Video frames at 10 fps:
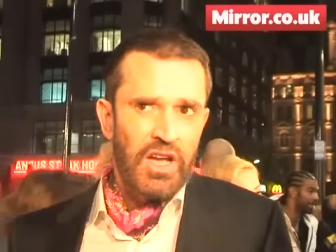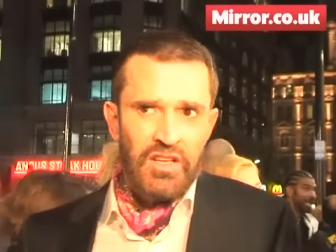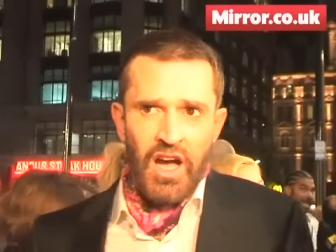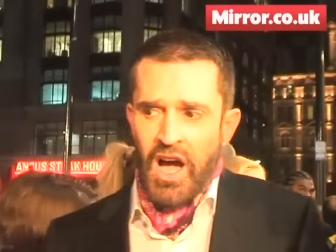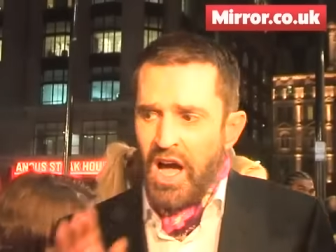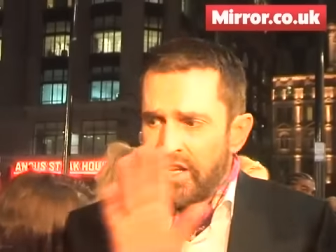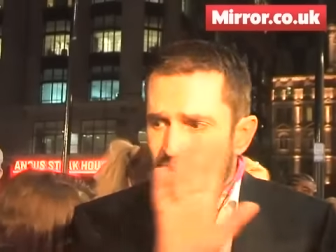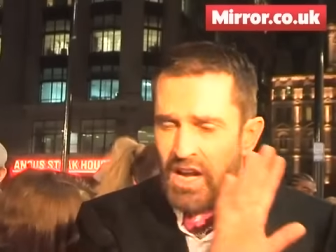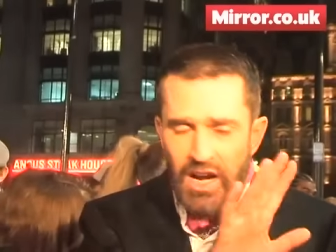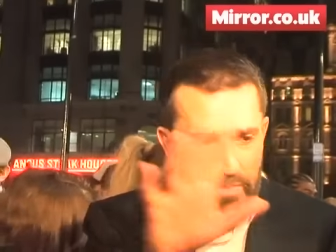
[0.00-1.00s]
I had to hide
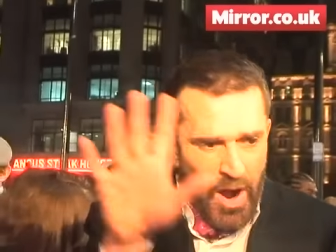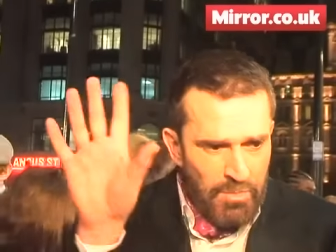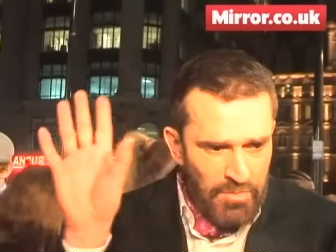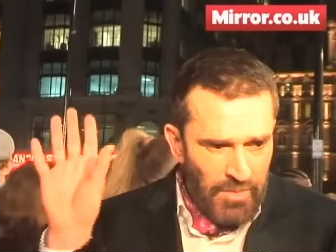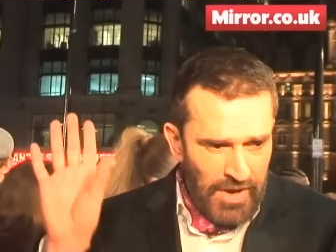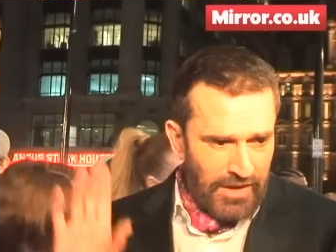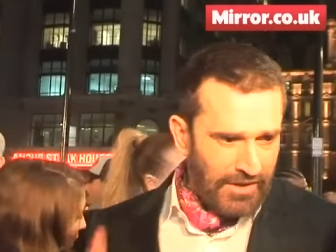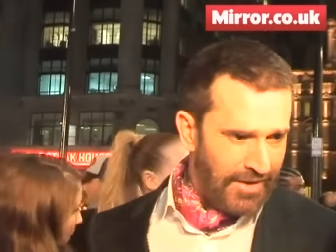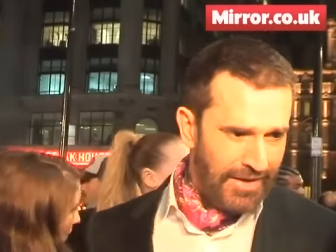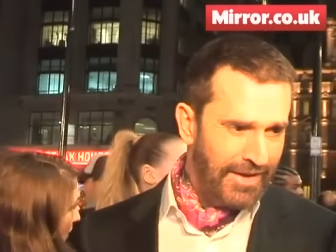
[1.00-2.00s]
in a kind of Popemobile
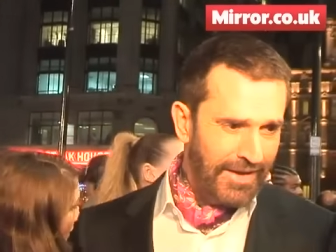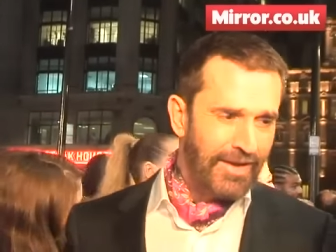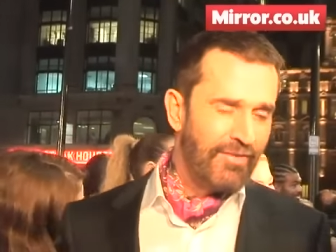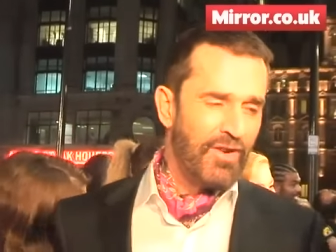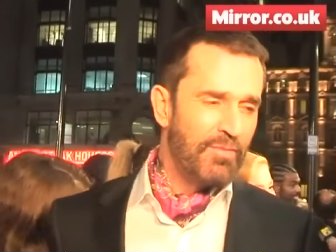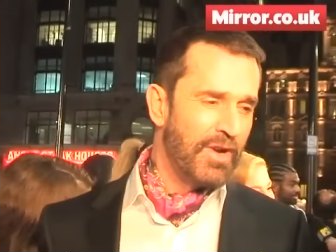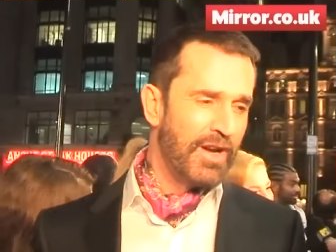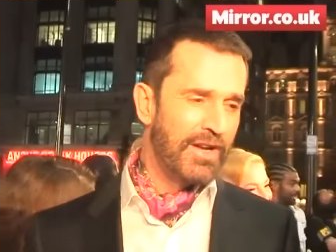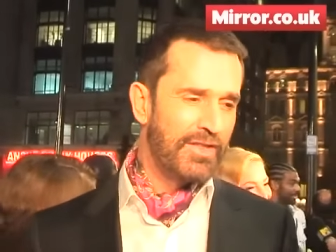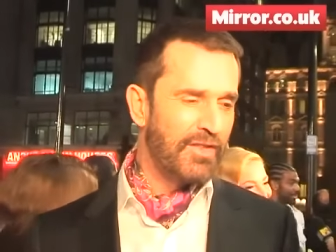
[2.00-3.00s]
from uh,
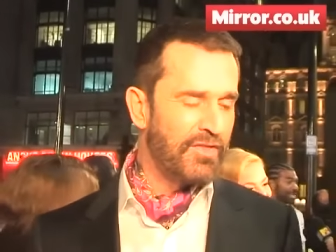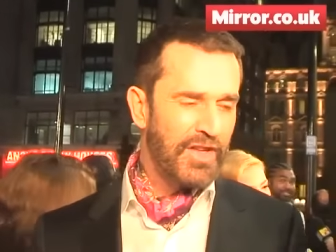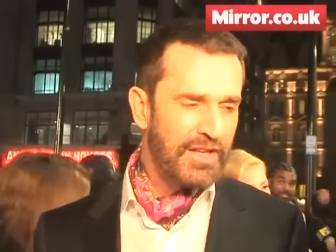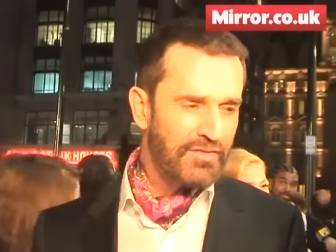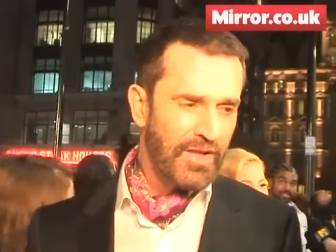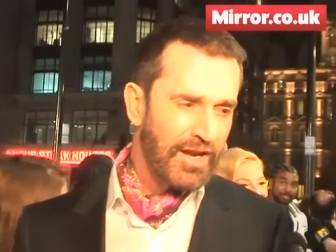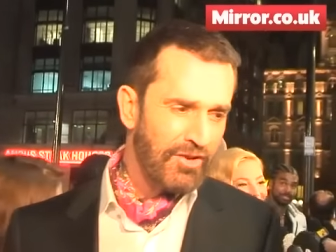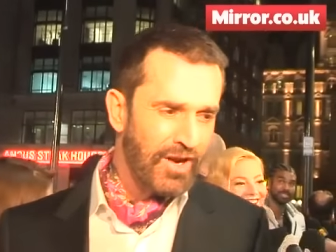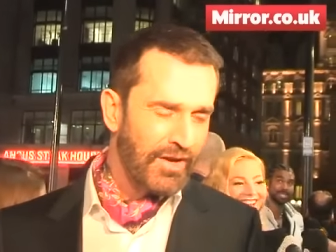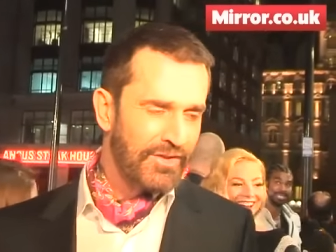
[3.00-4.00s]
the things flying
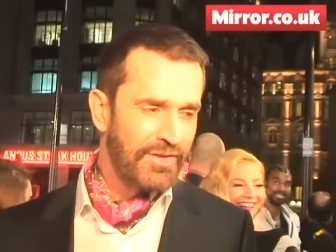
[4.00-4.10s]
around